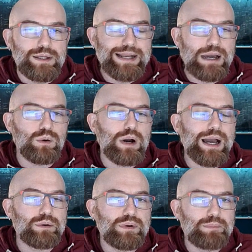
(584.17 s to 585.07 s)
Now,
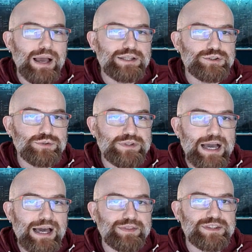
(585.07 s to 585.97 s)
I remind you
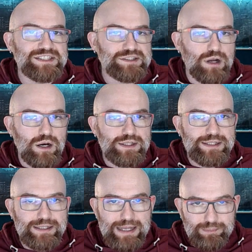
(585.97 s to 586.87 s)
that the star
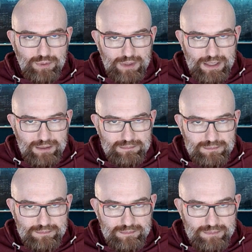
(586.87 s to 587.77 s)
Denebola,
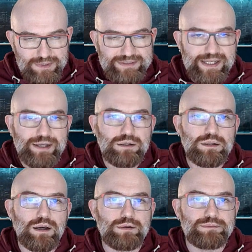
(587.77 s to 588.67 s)
the tail
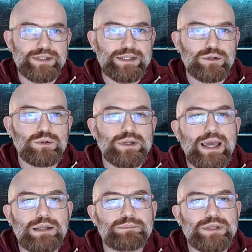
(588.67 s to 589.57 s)
of Leo,
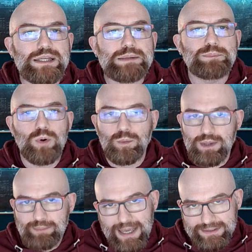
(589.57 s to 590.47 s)
can be
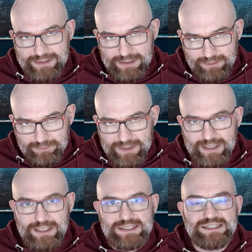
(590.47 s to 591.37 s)
problematic
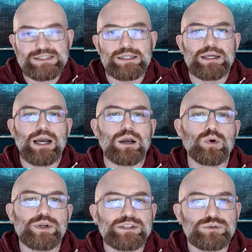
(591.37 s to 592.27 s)
because
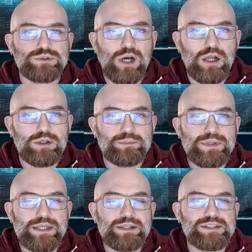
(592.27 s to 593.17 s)
according to
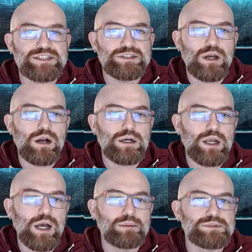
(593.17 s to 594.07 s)
Ptolemy, this star
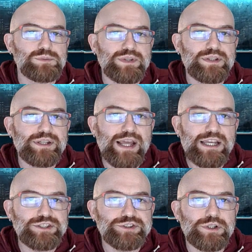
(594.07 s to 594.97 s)
comes with the
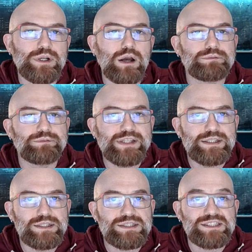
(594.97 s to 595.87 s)
nature of
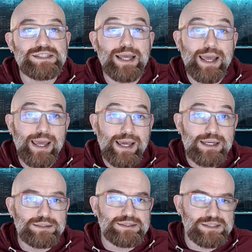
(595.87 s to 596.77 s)
Venus
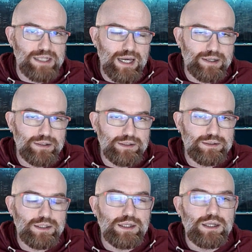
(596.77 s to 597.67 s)
and Saturn.
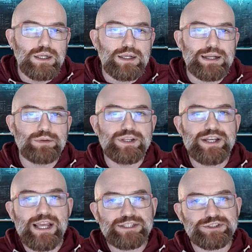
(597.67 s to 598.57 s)
Now, the
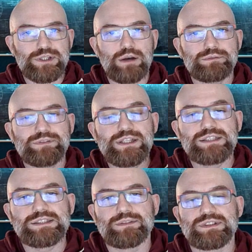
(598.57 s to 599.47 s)
nature of
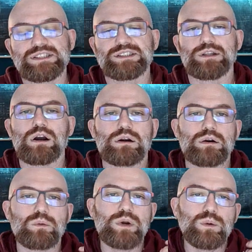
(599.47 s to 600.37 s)
Venus of the star
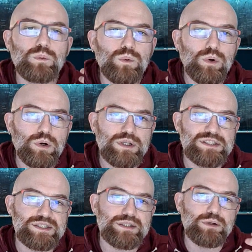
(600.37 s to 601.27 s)

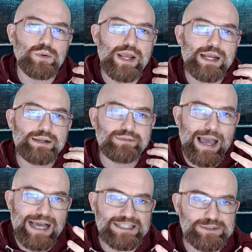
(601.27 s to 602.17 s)
rewards the creative
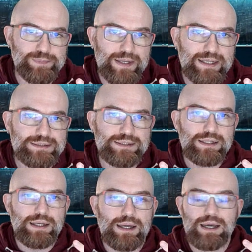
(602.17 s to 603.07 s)
aspect,
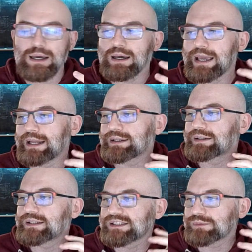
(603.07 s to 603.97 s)
and
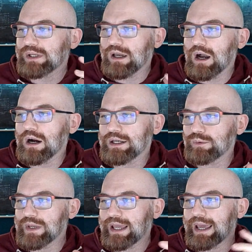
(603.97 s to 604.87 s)
in this regard,
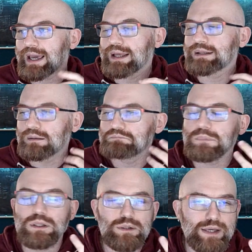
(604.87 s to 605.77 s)
we can
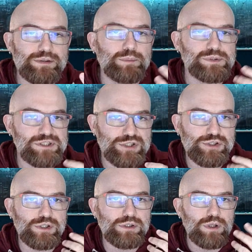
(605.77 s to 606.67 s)
look at the
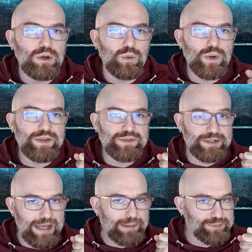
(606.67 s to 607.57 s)
opposition with
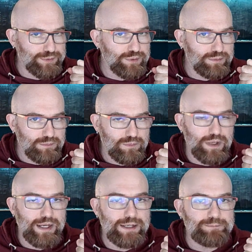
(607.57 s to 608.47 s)
Neptune,
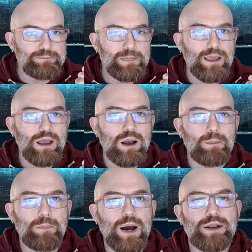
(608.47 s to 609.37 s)
right?
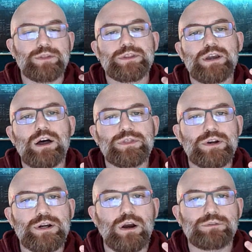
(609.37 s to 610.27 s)
But on the
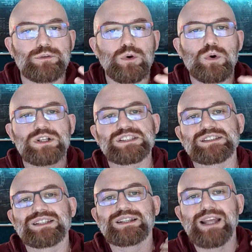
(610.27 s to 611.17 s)
other, of course,
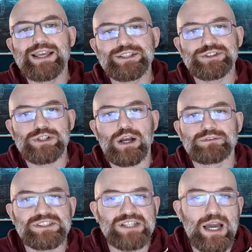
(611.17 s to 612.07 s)
the nature
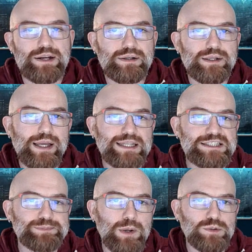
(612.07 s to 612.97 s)
of Saturn
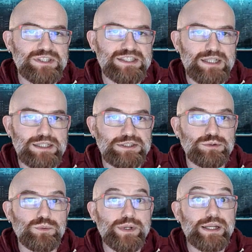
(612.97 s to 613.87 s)
exposes us
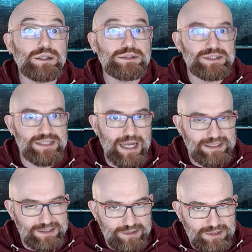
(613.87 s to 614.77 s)
to real
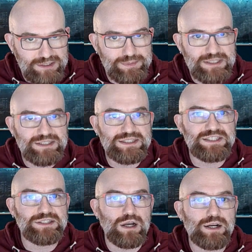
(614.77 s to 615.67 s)
disasters because
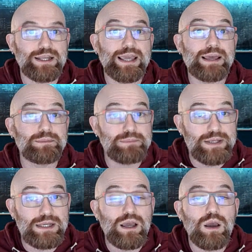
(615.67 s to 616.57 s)
this star can
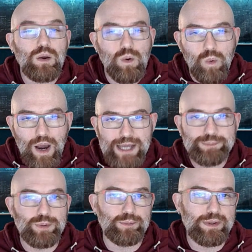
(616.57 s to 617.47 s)
be
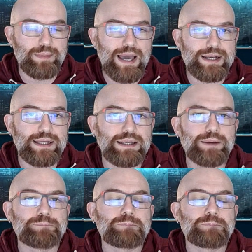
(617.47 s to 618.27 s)
quite problematic.